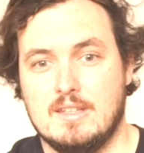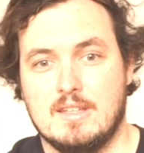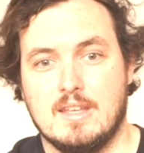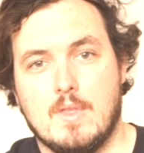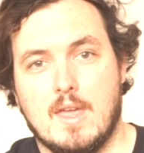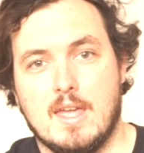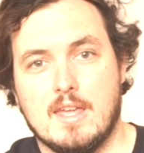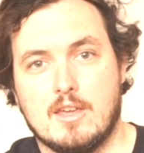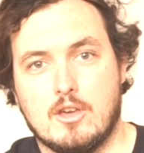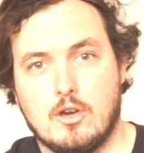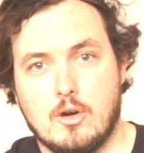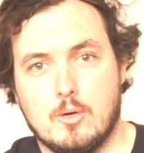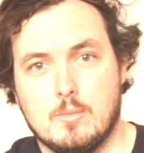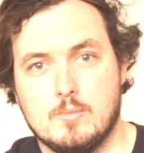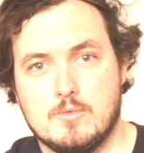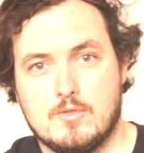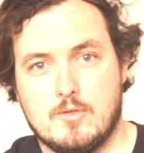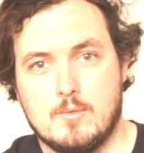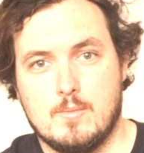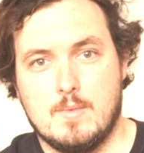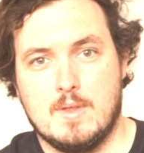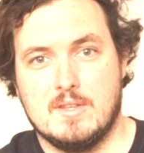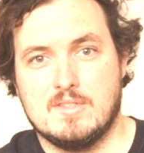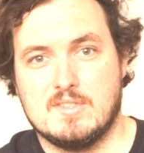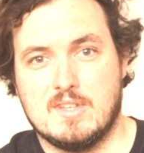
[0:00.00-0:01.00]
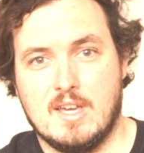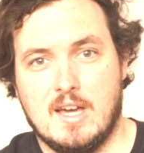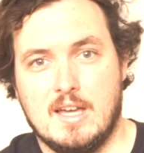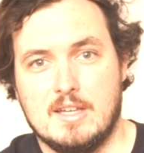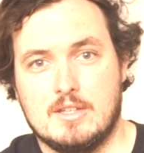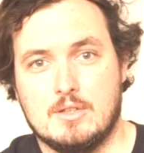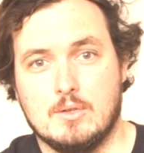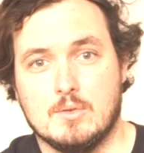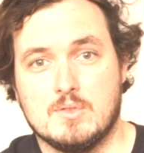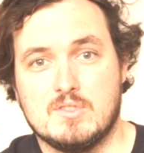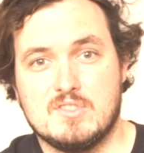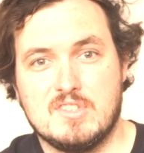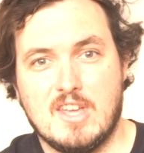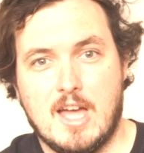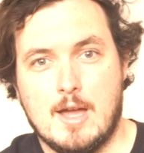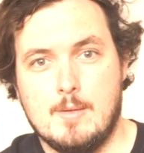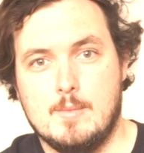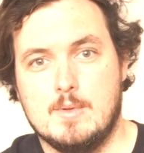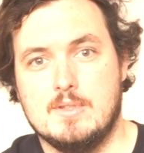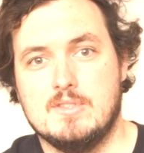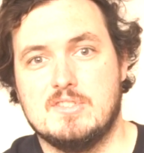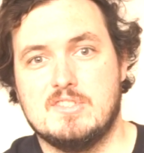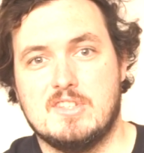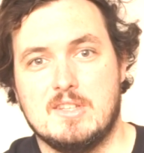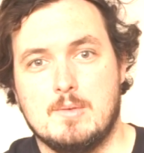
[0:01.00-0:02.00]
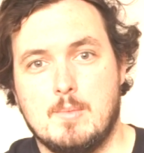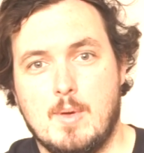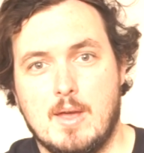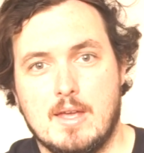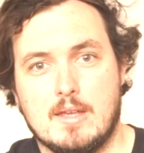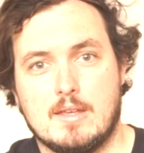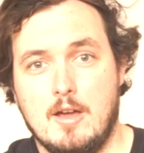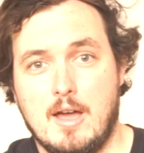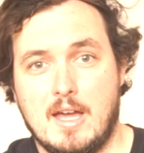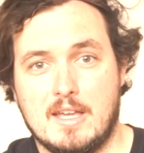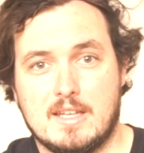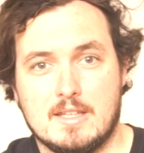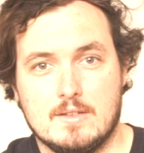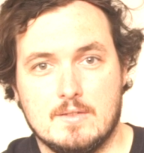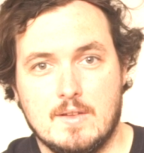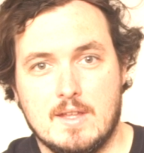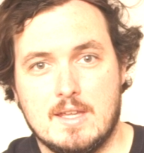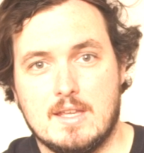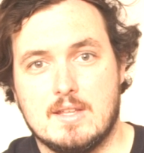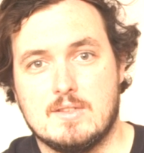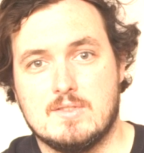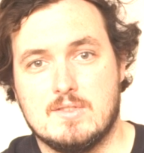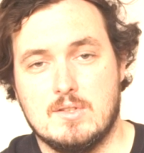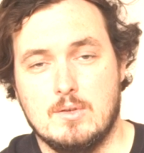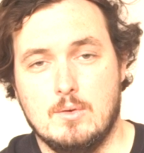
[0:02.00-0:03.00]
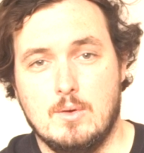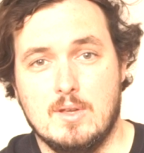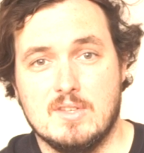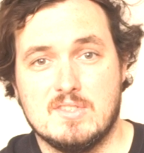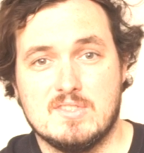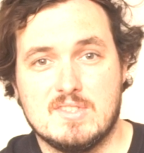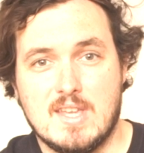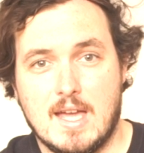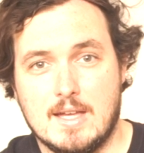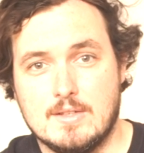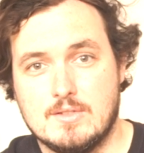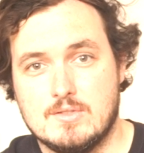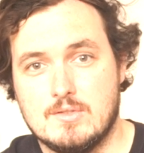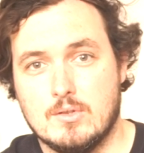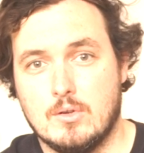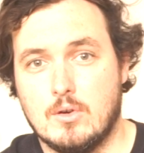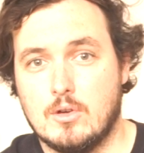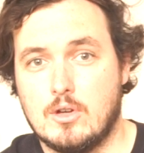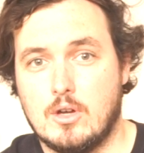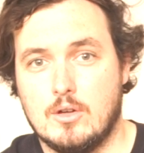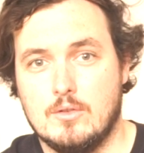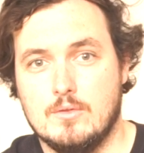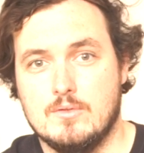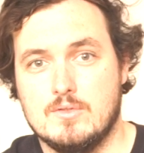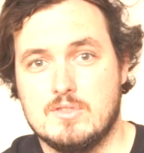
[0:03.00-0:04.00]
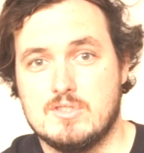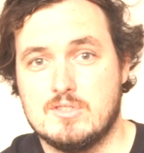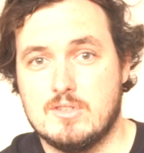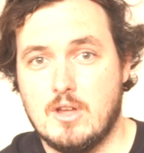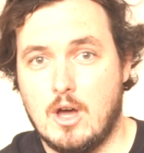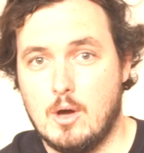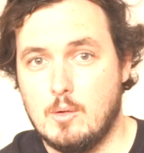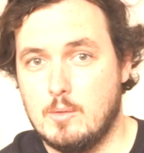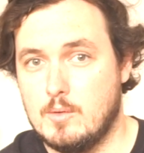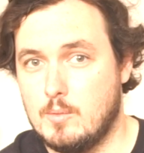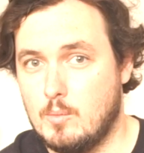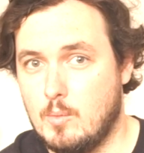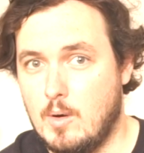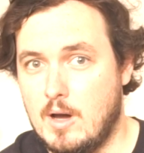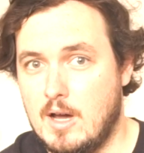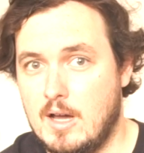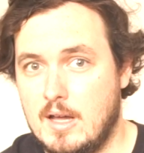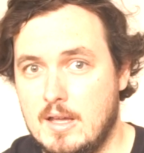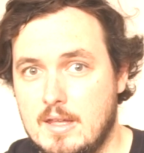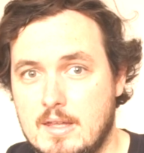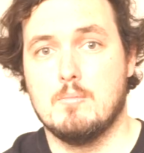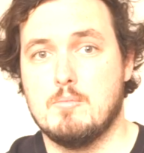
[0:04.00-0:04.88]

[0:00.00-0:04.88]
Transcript: It comes from this guy called Simon Sinek. I can link to his TED talk on start with why.